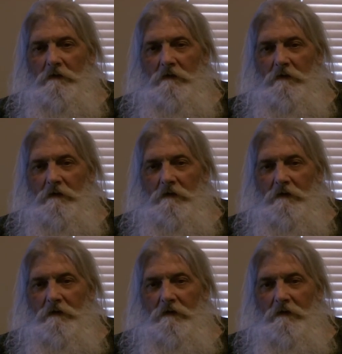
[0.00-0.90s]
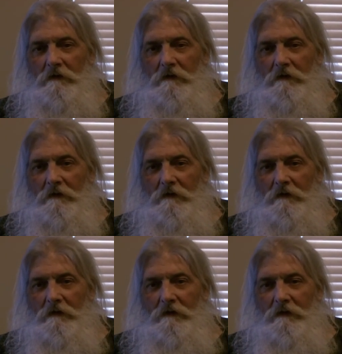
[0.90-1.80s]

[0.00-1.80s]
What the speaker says: Nobody speaks.